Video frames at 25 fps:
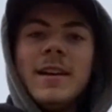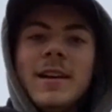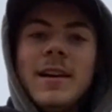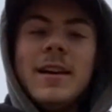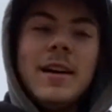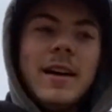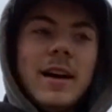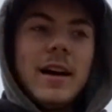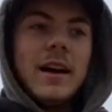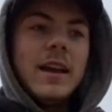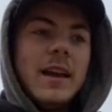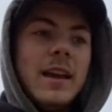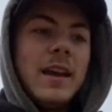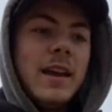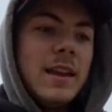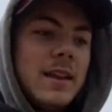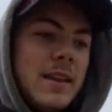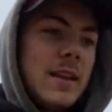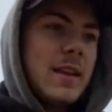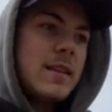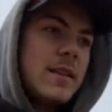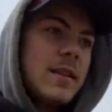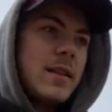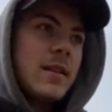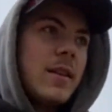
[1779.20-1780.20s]
I hate
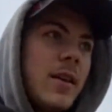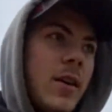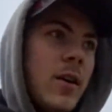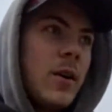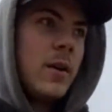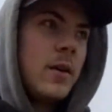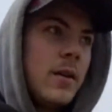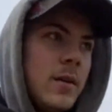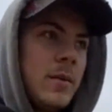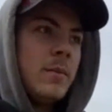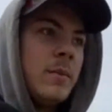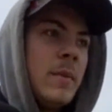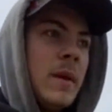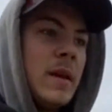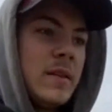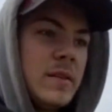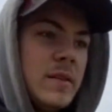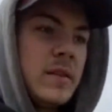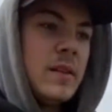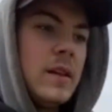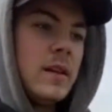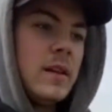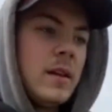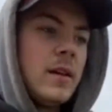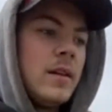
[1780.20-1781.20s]
that they're all
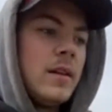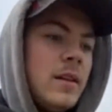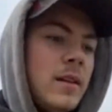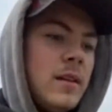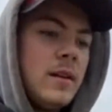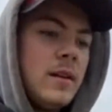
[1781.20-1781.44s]
messy,